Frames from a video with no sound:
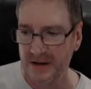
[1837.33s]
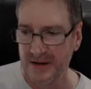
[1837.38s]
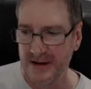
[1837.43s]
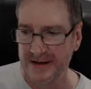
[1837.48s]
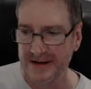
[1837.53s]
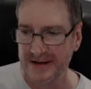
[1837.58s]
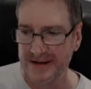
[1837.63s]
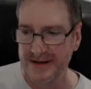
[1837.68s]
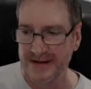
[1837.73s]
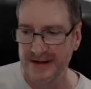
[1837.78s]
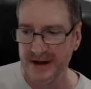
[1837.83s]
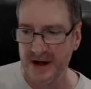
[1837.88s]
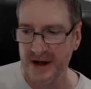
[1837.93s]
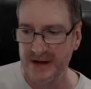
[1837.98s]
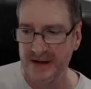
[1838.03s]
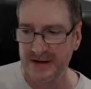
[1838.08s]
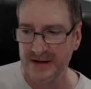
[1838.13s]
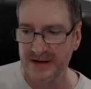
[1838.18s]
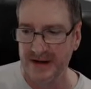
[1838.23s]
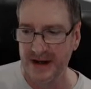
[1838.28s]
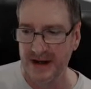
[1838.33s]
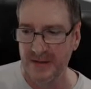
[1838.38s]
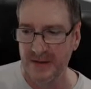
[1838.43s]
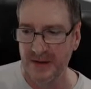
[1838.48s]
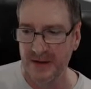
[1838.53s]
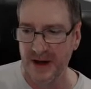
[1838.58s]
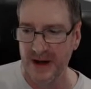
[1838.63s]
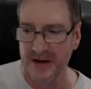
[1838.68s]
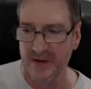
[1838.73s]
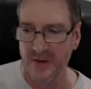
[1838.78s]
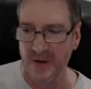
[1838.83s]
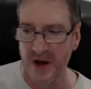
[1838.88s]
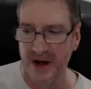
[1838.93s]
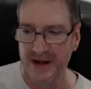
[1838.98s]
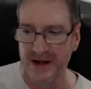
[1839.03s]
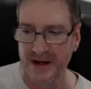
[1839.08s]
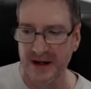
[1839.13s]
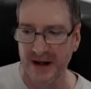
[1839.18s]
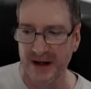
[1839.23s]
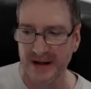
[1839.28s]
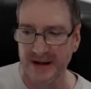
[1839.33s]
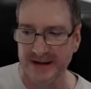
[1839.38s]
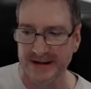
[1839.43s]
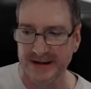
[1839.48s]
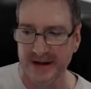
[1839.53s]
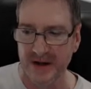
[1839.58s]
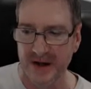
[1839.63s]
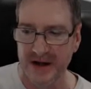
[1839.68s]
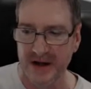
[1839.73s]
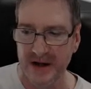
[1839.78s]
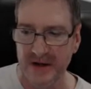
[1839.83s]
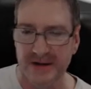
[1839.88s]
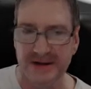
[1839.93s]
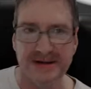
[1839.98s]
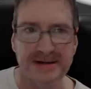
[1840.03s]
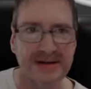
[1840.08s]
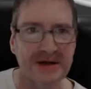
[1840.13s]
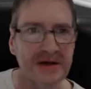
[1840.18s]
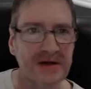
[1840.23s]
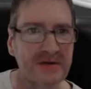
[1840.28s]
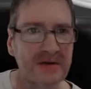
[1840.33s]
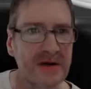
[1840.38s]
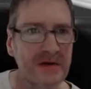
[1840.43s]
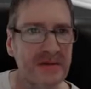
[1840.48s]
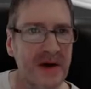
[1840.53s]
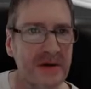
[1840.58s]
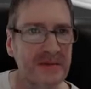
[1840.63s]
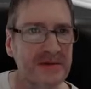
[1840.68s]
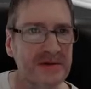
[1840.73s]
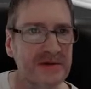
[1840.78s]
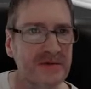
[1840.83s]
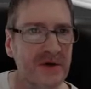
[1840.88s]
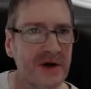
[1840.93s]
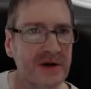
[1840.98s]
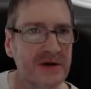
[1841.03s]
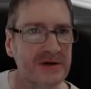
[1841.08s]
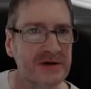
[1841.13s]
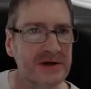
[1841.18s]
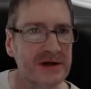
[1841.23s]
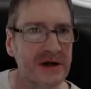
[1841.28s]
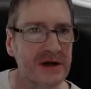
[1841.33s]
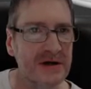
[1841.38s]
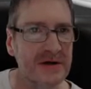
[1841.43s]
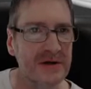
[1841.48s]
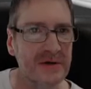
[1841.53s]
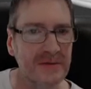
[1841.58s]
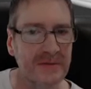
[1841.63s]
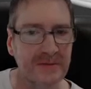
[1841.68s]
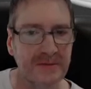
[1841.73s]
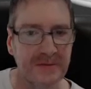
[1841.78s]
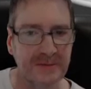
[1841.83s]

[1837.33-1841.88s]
Let's assign it the plain white color so I know it's U V mapped and we're good to go.